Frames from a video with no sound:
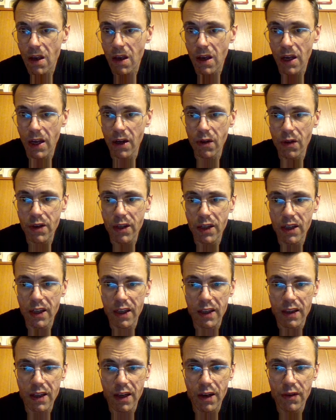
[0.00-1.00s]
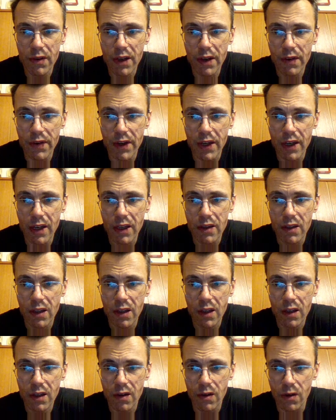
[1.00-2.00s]
And look at that. Now you have a
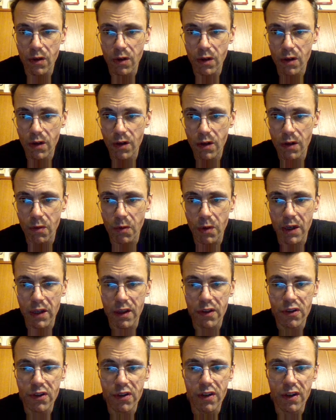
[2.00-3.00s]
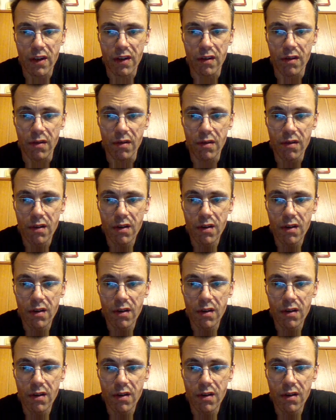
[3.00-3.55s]
Netgear all the way the signal.